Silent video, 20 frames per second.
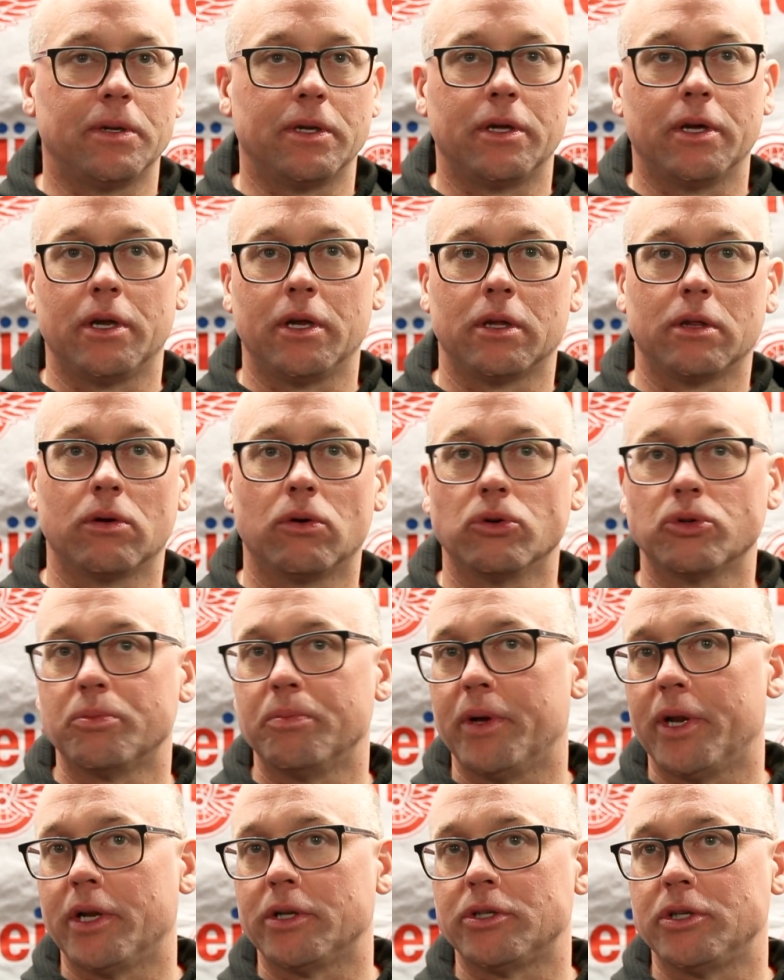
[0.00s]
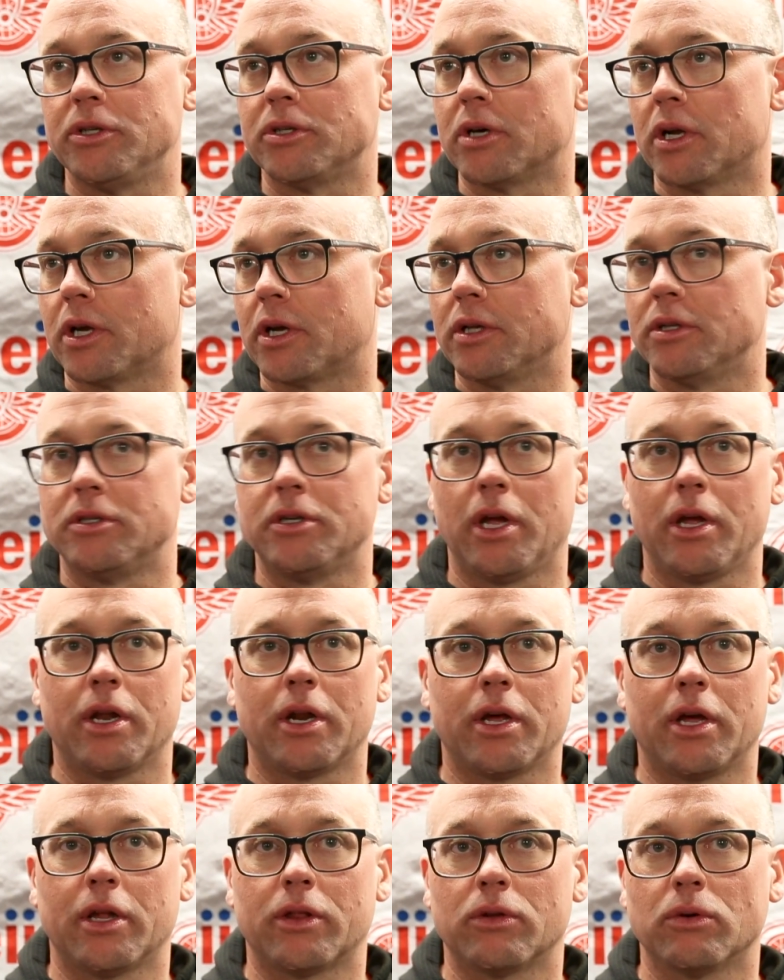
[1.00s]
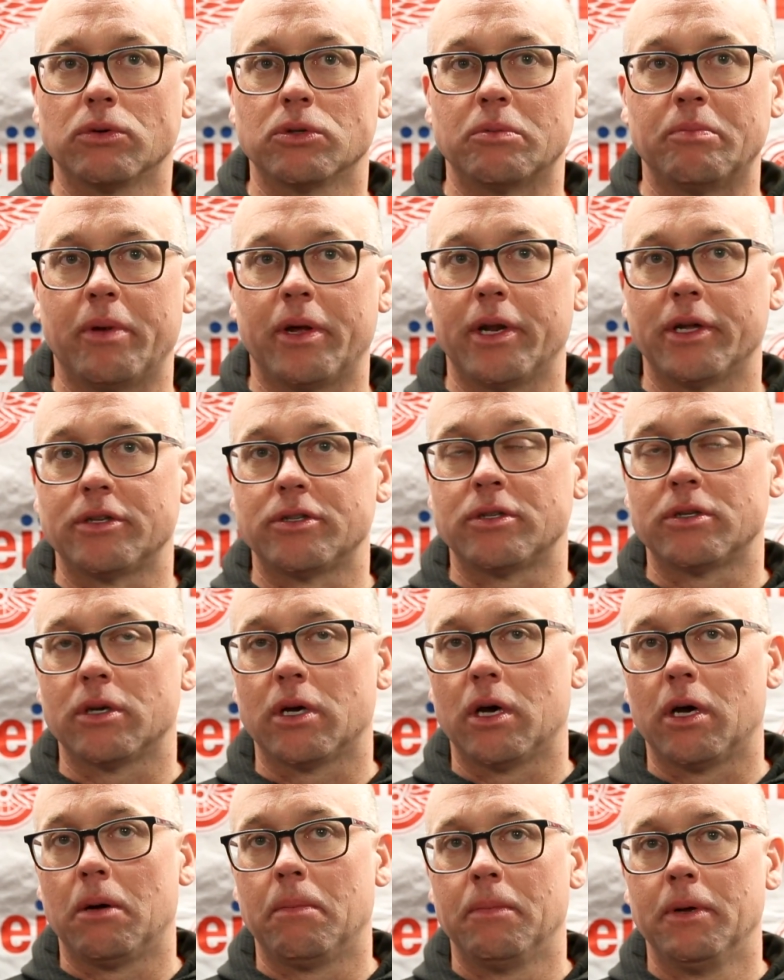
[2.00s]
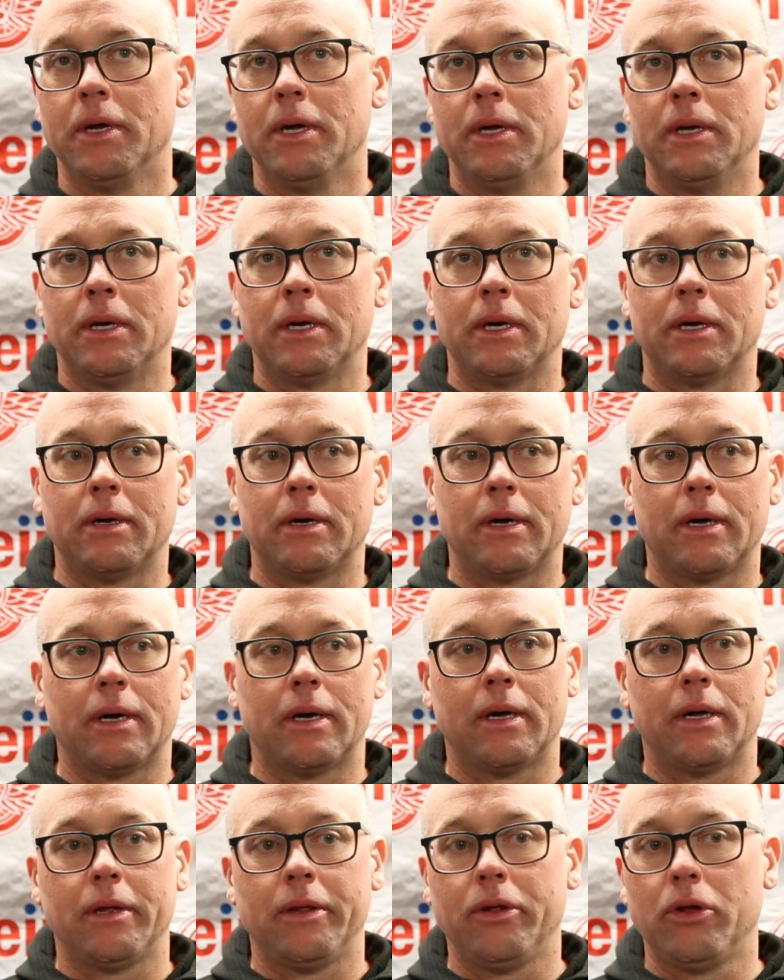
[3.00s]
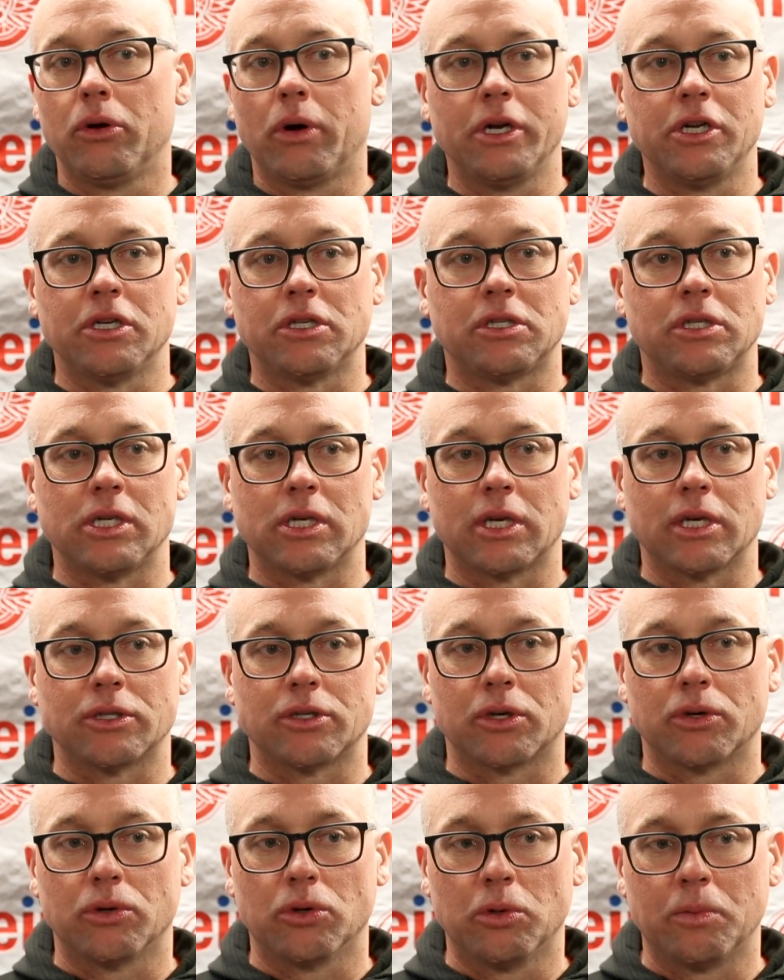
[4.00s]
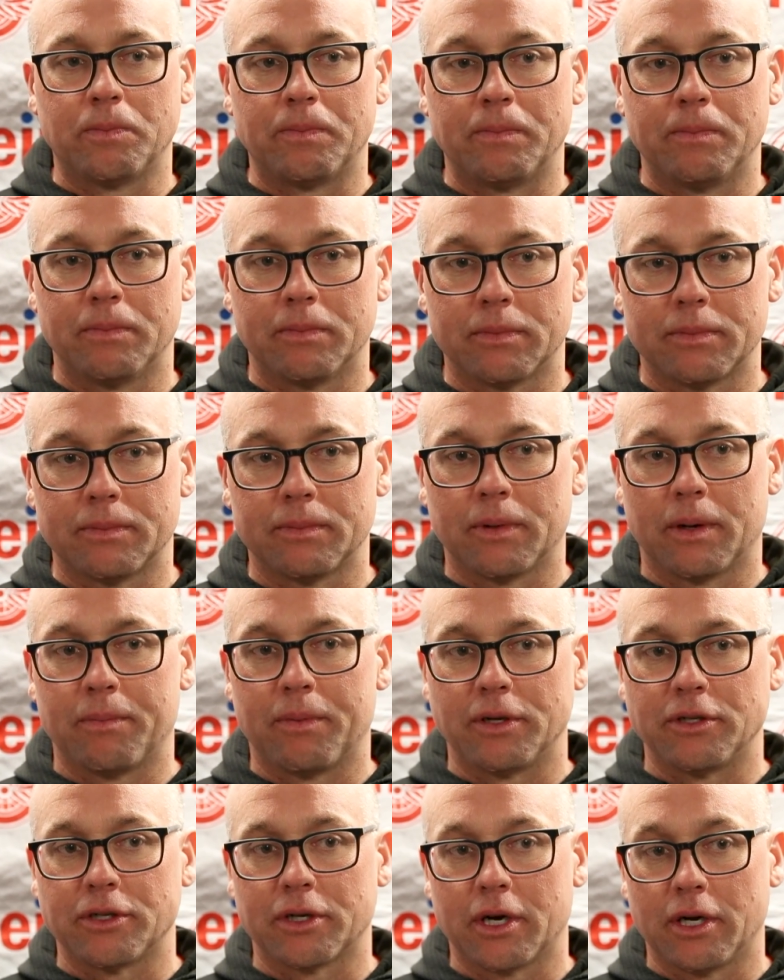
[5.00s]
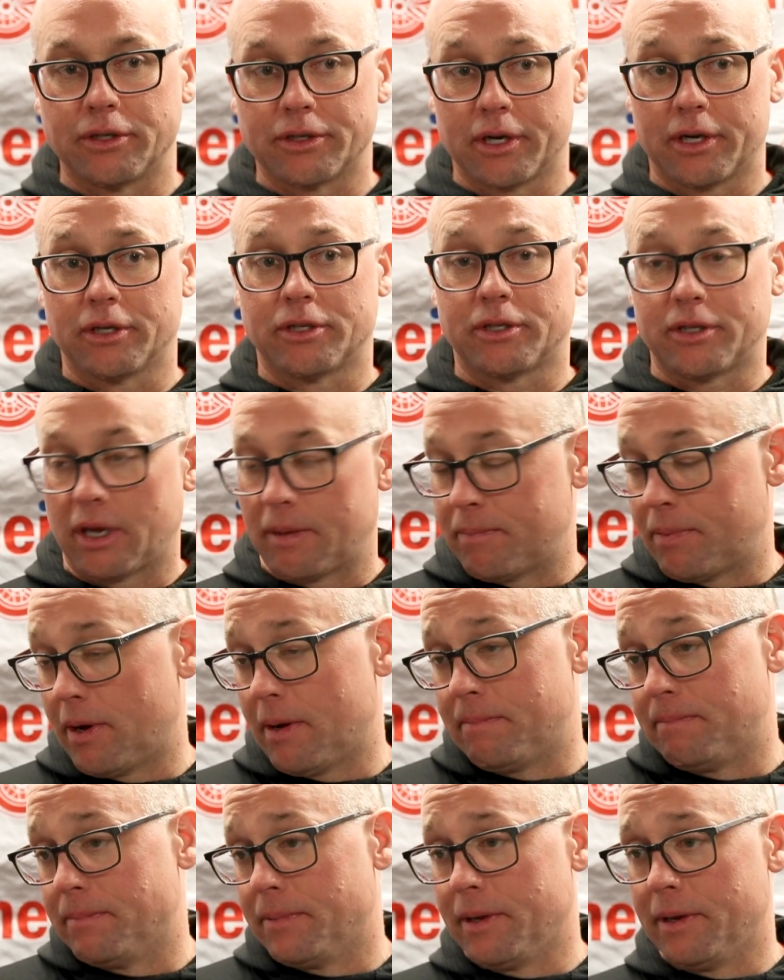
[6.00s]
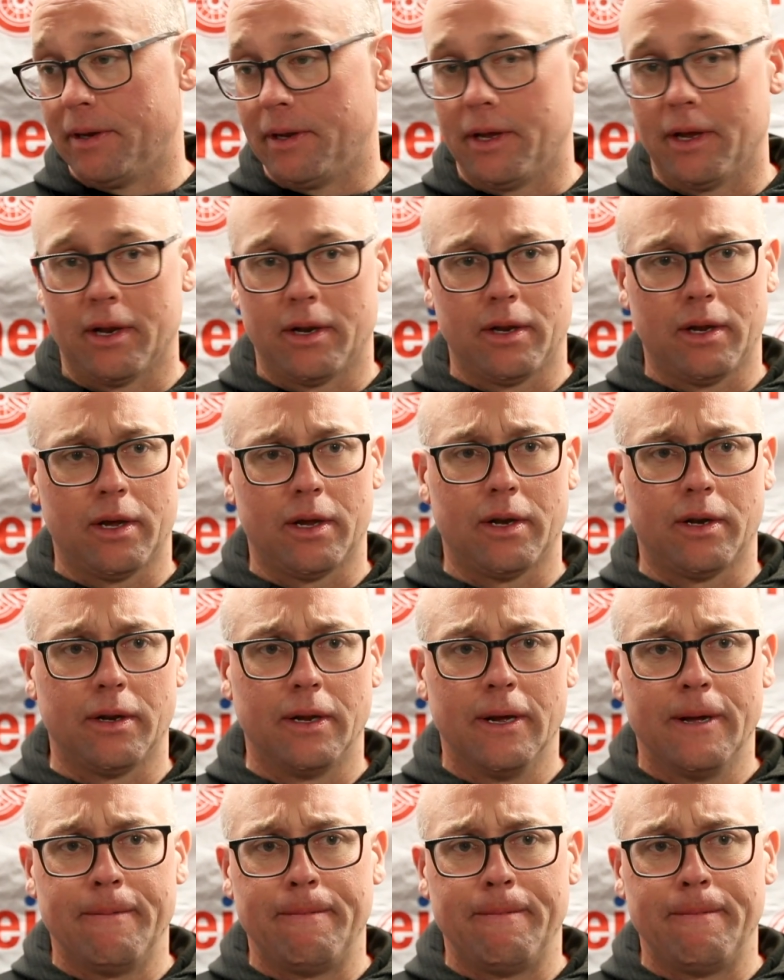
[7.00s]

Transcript: been getting those minutes. He's going to continue to get those minutes. I just think as a group, a bunch of guys got to step up, can